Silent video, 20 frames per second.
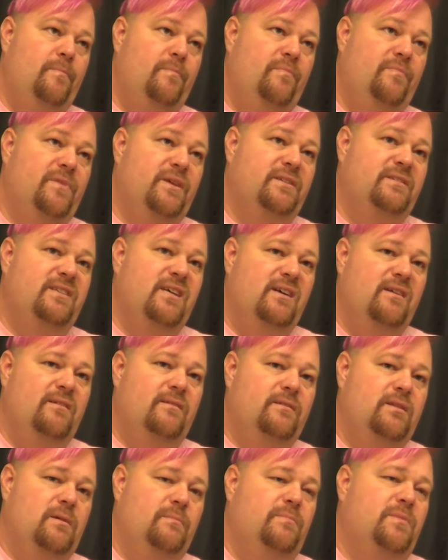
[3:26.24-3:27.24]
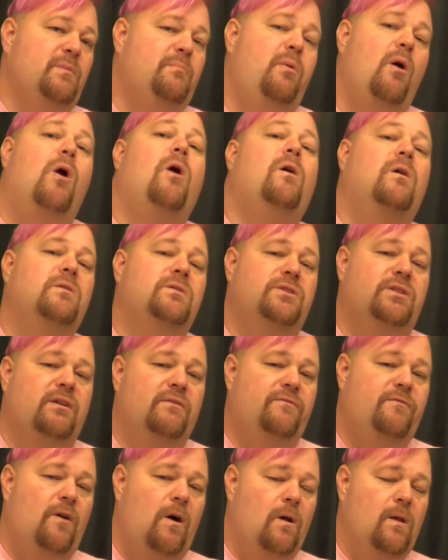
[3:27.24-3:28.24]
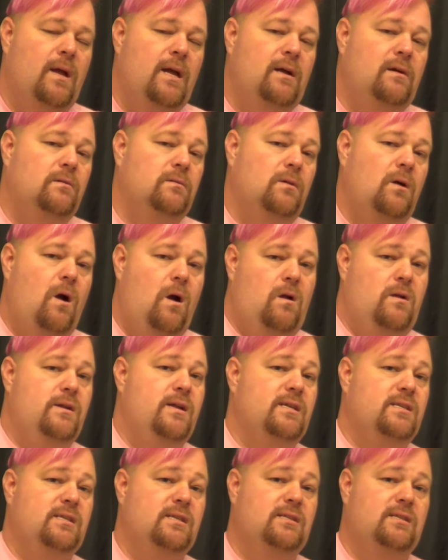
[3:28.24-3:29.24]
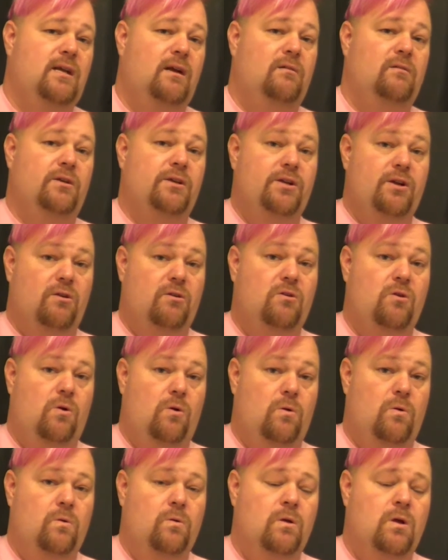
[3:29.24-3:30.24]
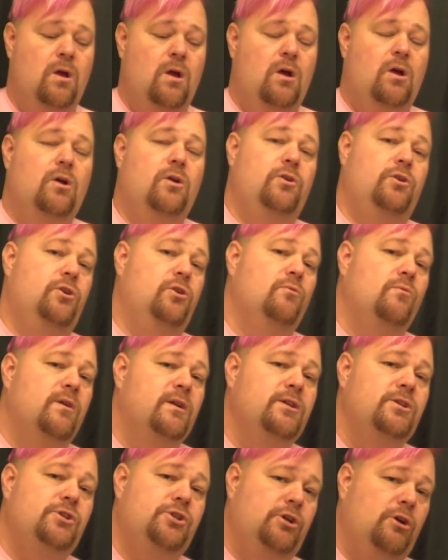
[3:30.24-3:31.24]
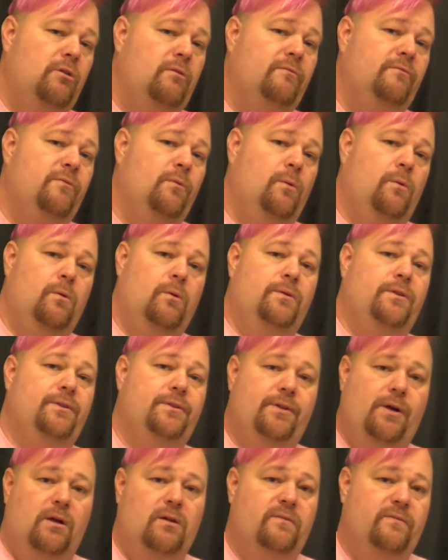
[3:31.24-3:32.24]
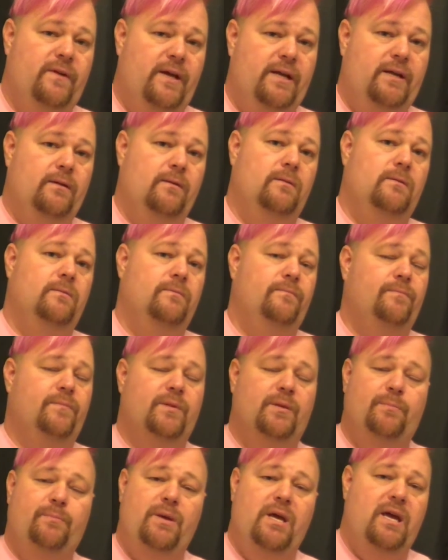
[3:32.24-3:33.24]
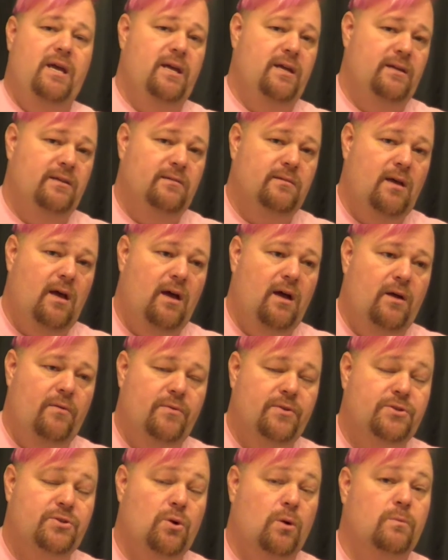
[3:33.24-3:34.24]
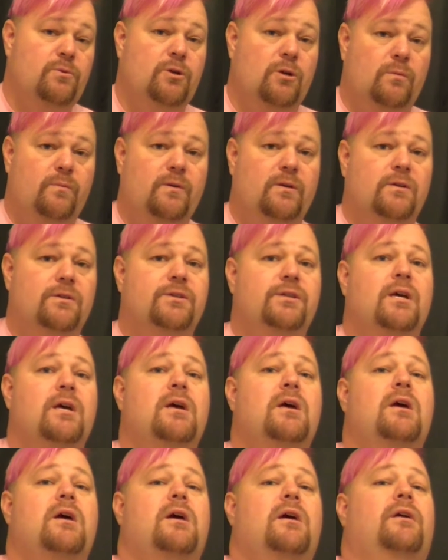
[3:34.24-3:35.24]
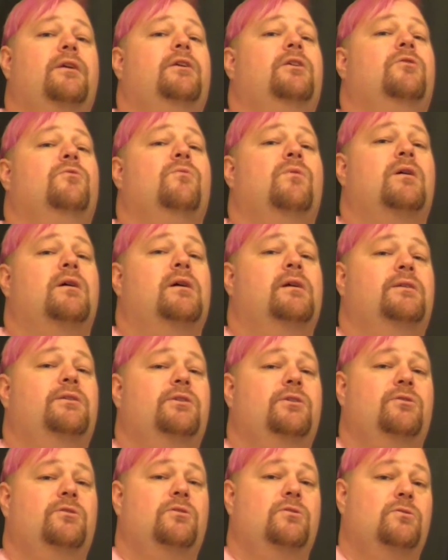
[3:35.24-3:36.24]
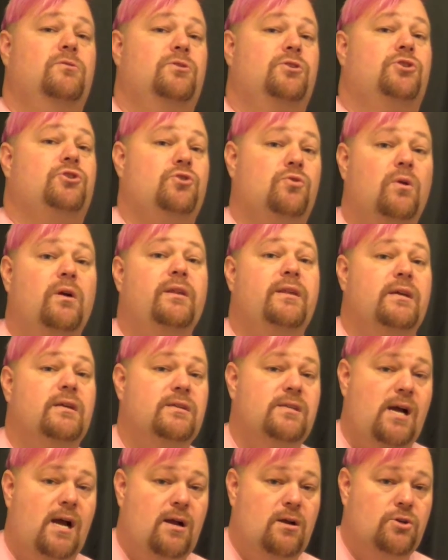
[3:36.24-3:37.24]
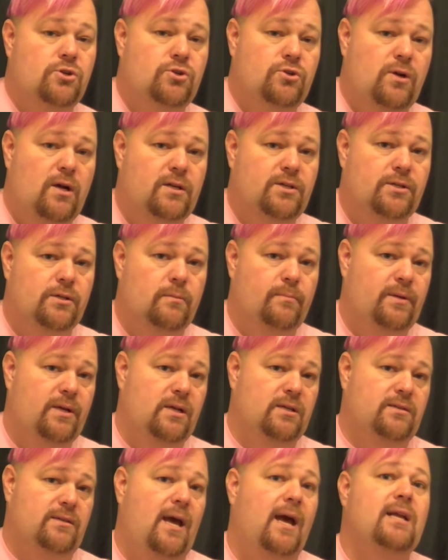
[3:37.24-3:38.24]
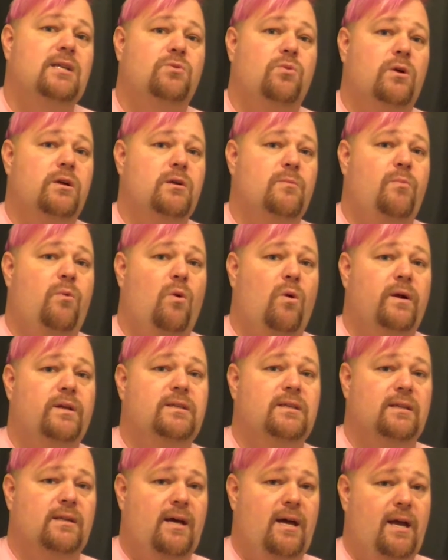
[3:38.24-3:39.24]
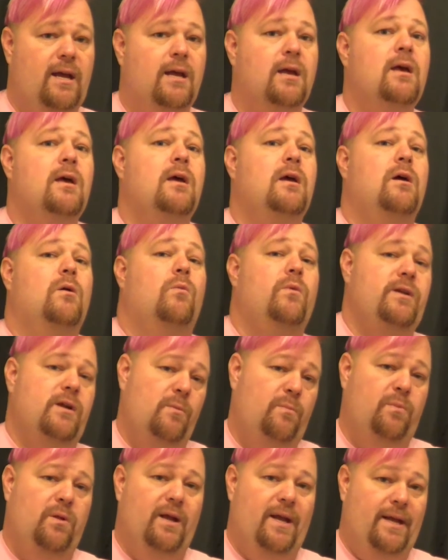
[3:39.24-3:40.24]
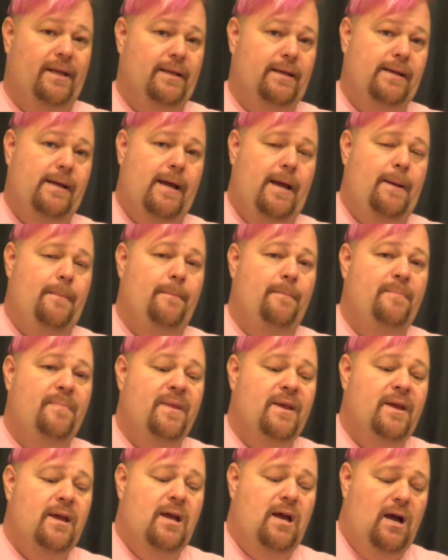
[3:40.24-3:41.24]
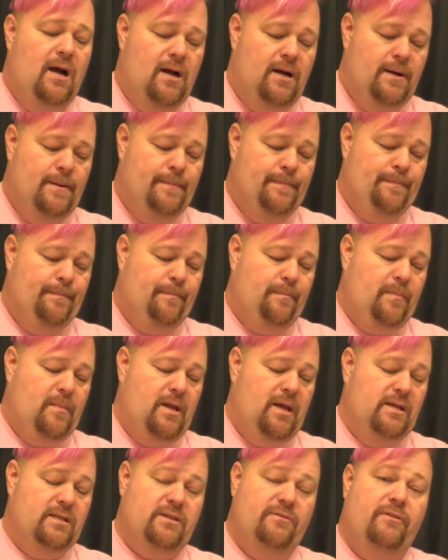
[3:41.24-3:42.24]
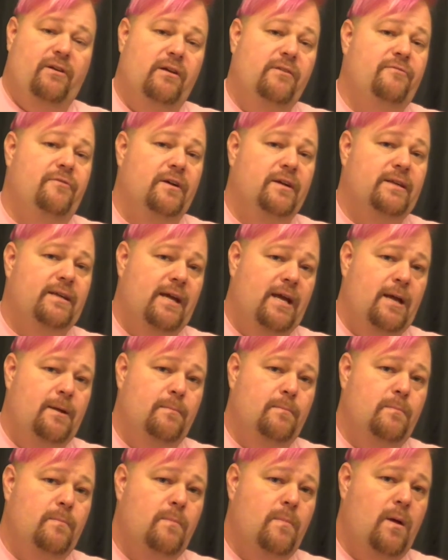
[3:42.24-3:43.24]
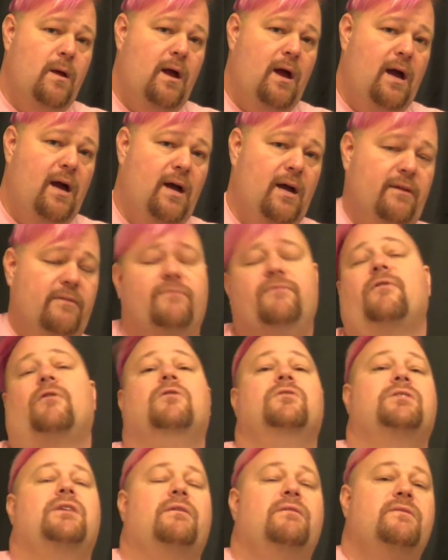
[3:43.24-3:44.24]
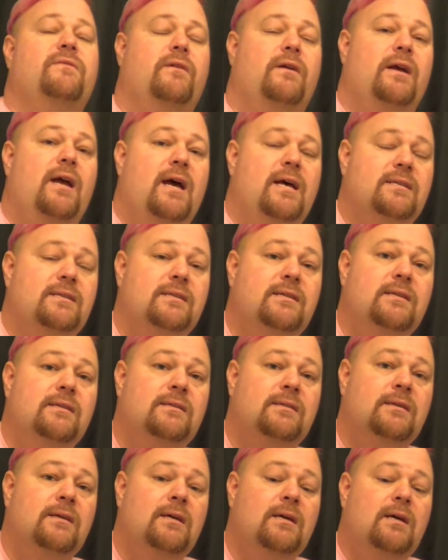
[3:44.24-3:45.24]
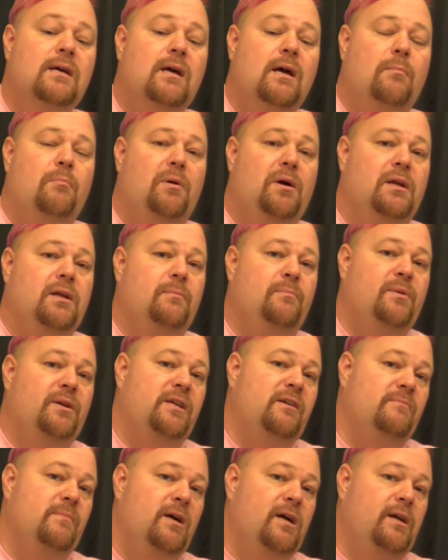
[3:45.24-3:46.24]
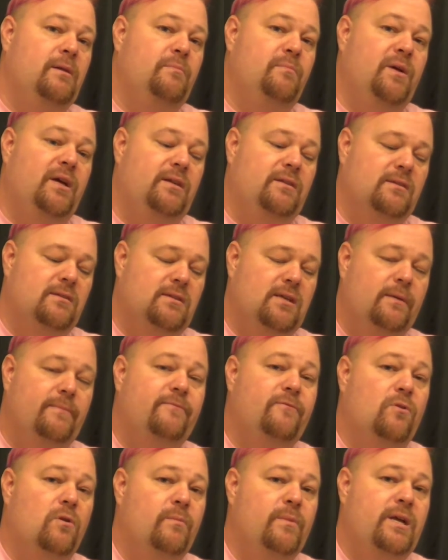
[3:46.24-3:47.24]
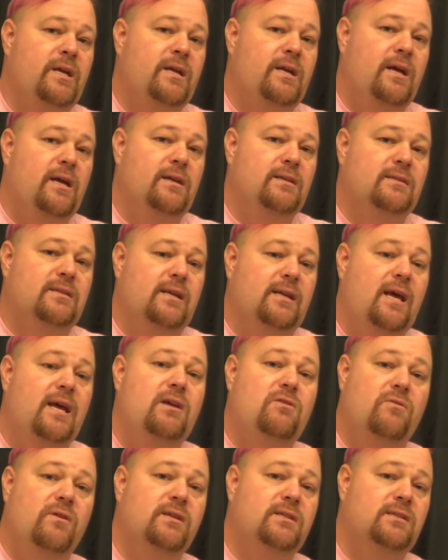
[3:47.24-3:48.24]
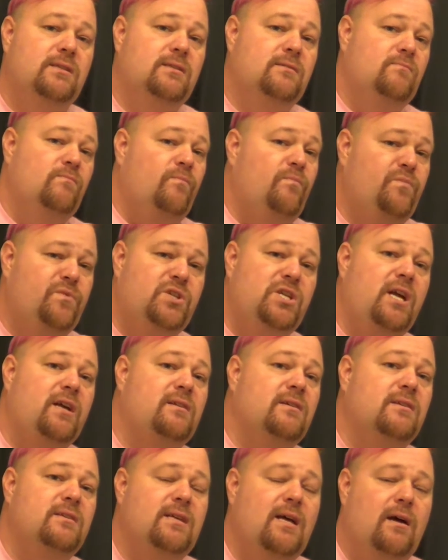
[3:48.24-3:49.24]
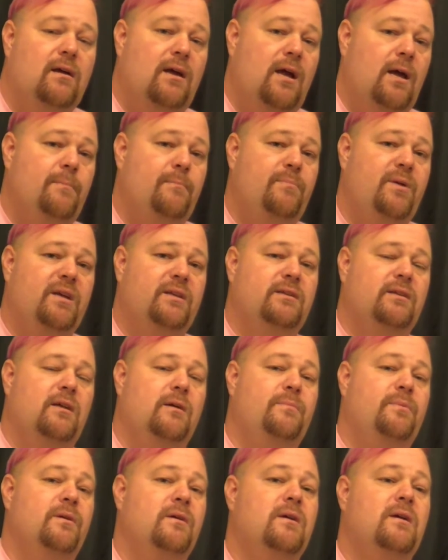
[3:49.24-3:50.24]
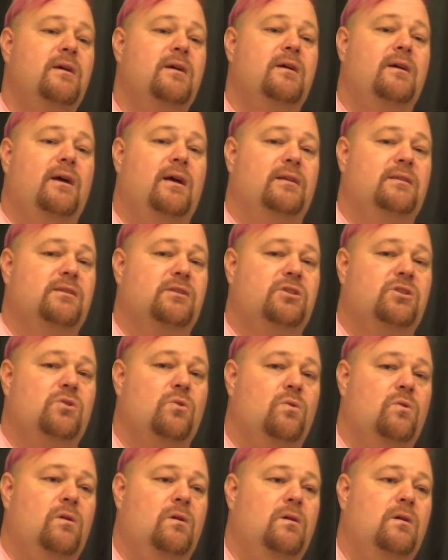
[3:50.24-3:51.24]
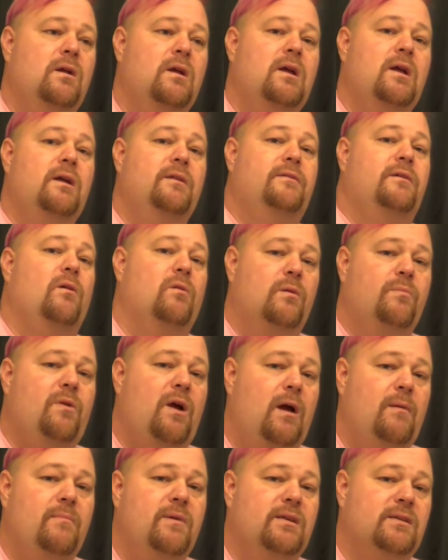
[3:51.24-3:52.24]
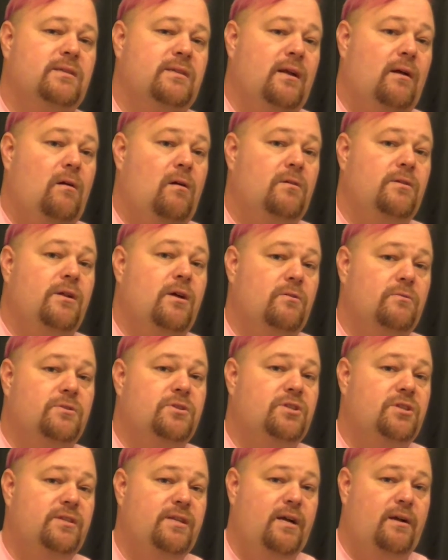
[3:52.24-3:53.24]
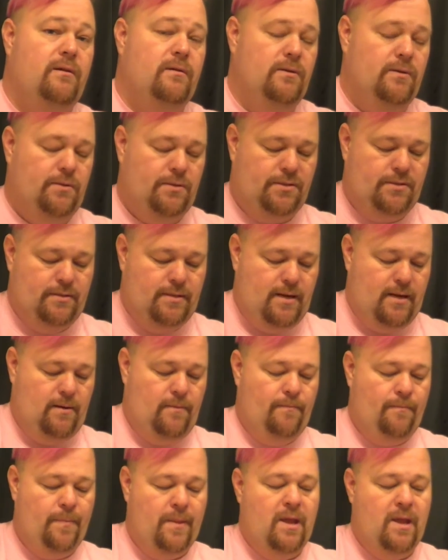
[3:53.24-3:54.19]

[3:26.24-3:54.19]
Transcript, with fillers: the the the parts that fall out aren't necessarily your goal. You want to shoot for the Darth Vader, the pig, uh, the Stormtroopers. You want to destroy the entire structure because that's where your points lie when you're playing the game. Um, it's a very fun game. Uh, at first I was very hesitant, but a buddy of mine picked this up for me and said, "Hey Chris, check this out." I picked it up at the store. The only problem is there are no stickers. Now,